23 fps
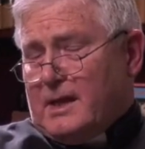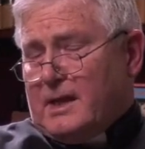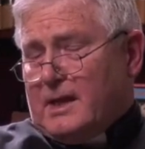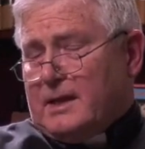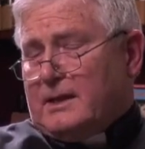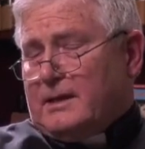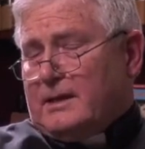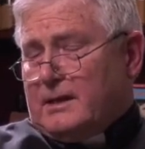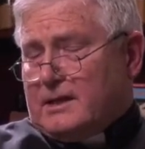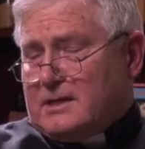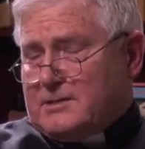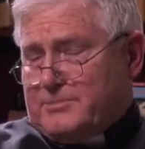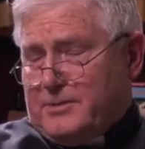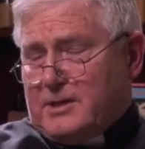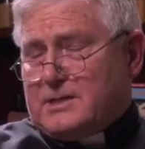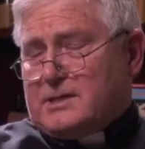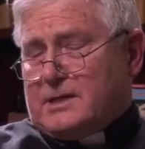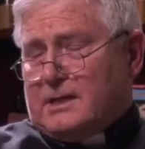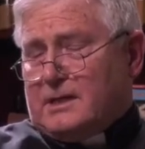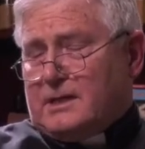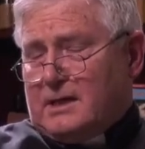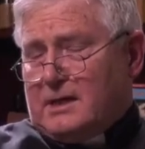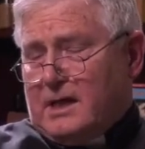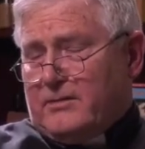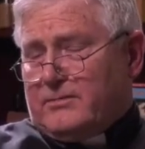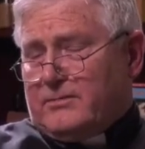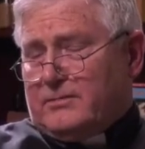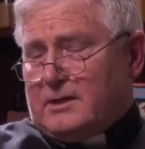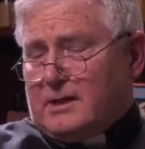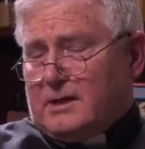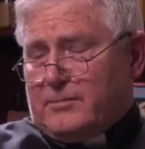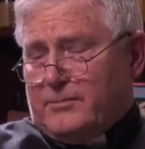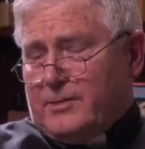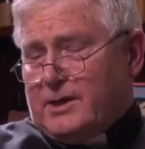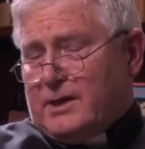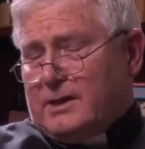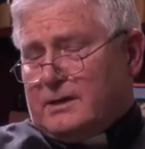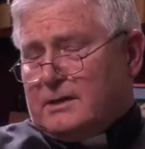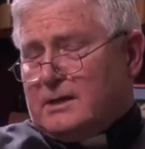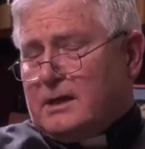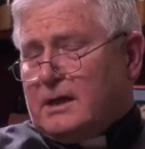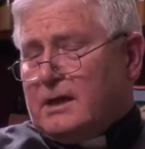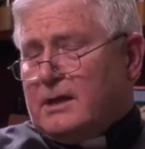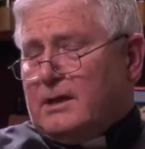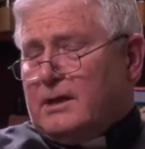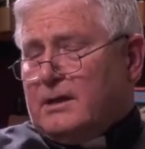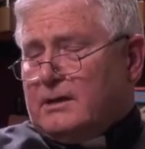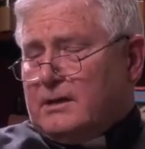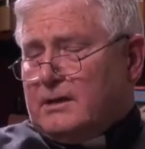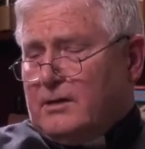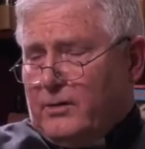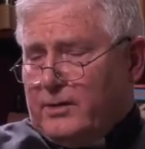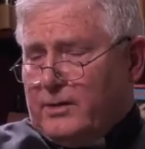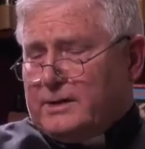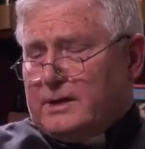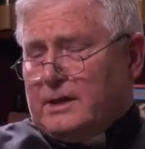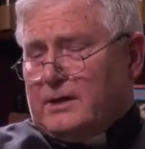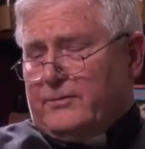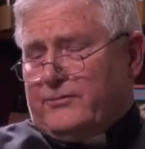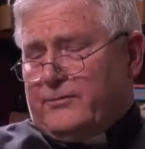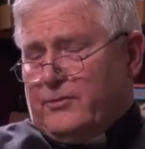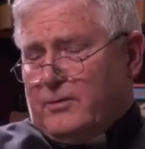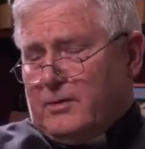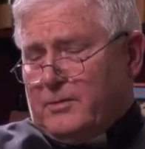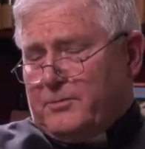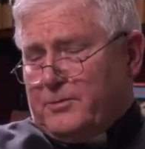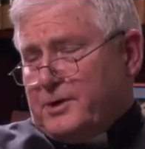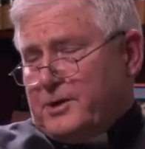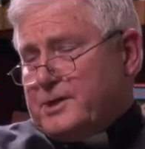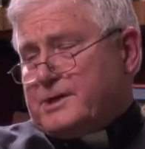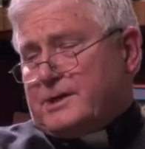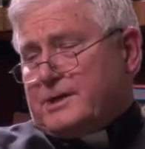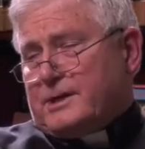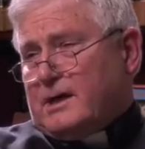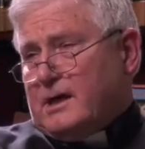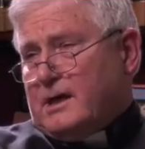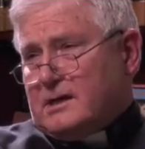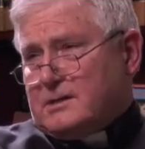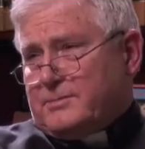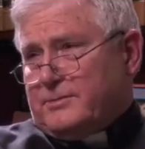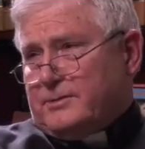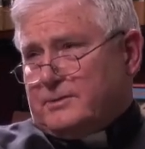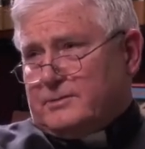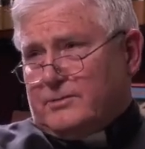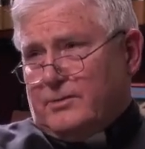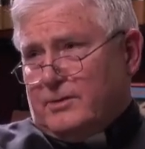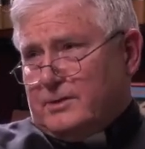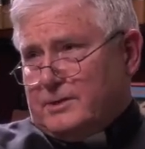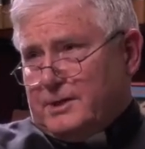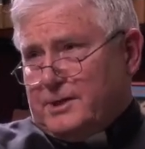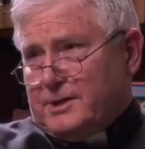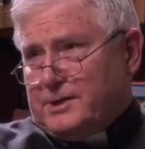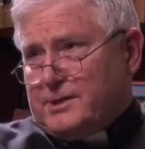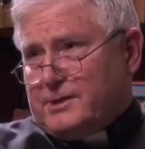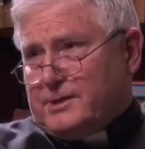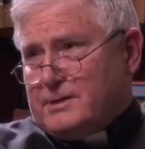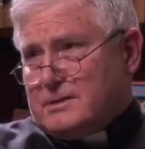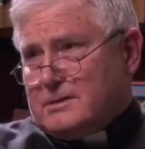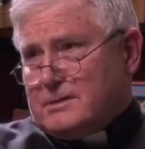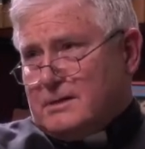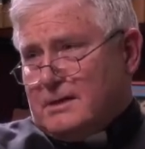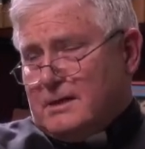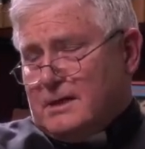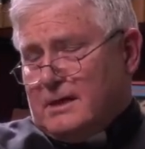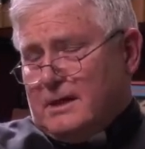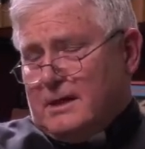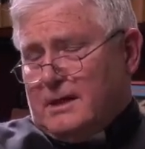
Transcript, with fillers: And he explicitly gave them the command, going therefore, preach the gospel to all nations,